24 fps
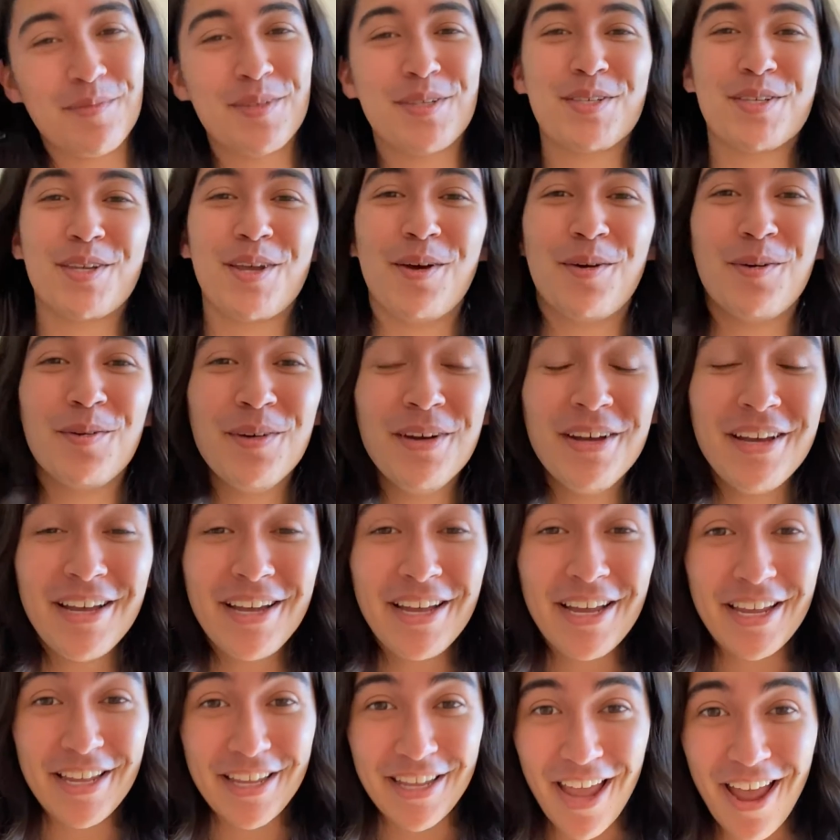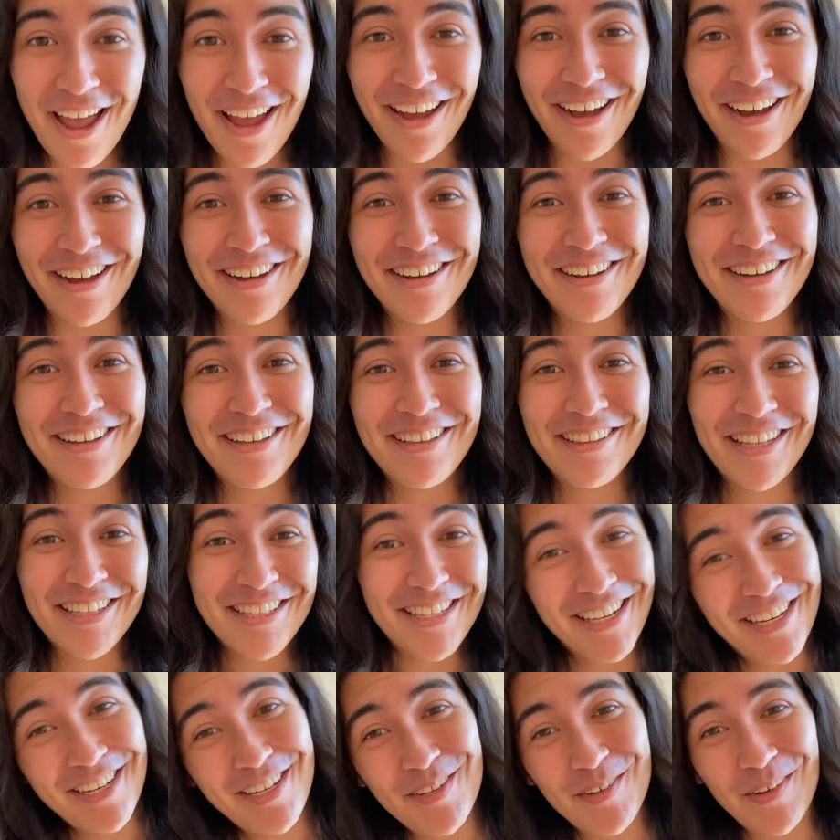So yeah, let's
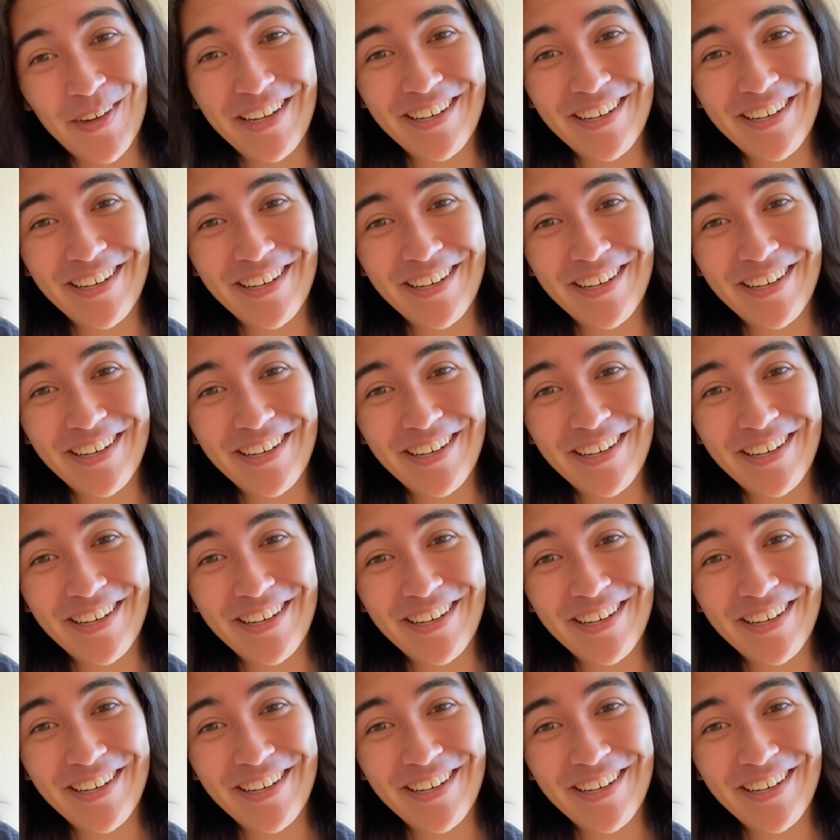get into it.